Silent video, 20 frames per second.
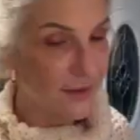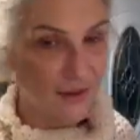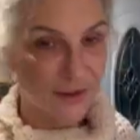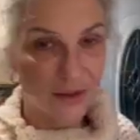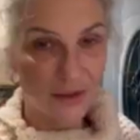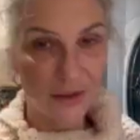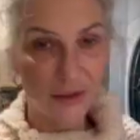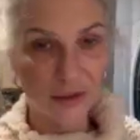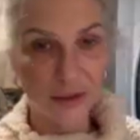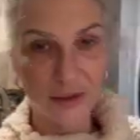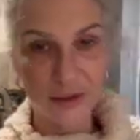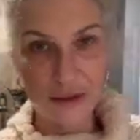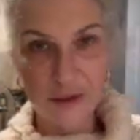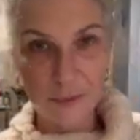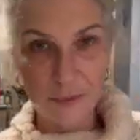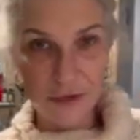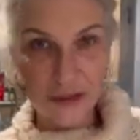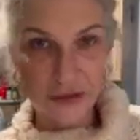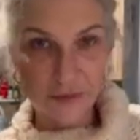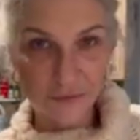this little
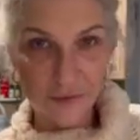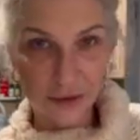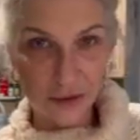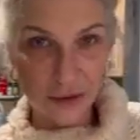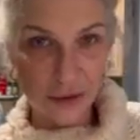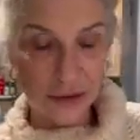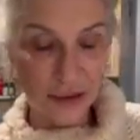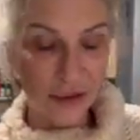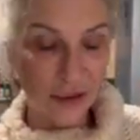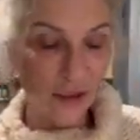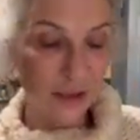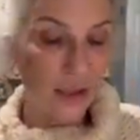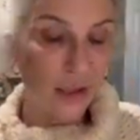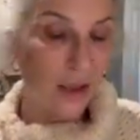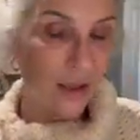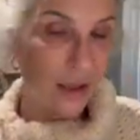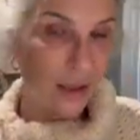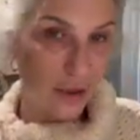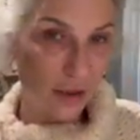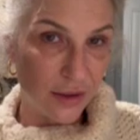space for lighting.
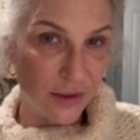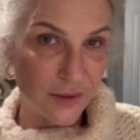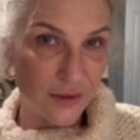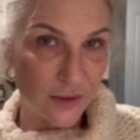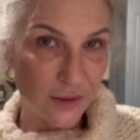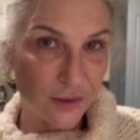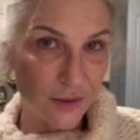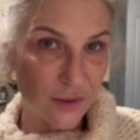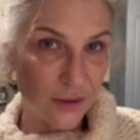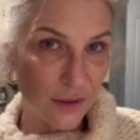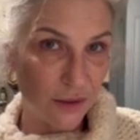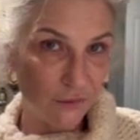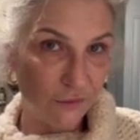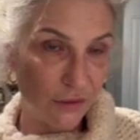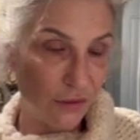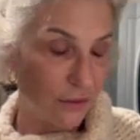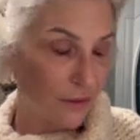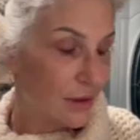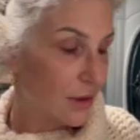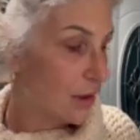This can save
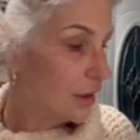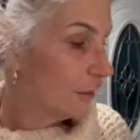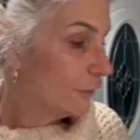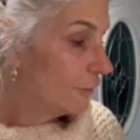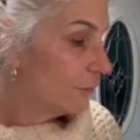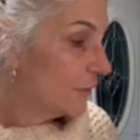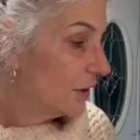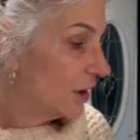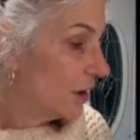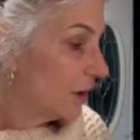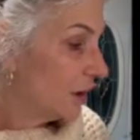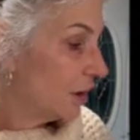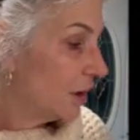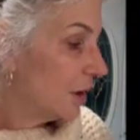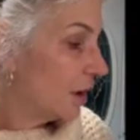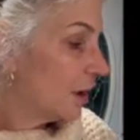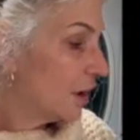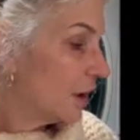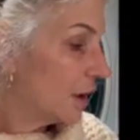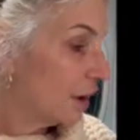you a ton of money.
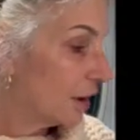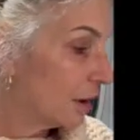It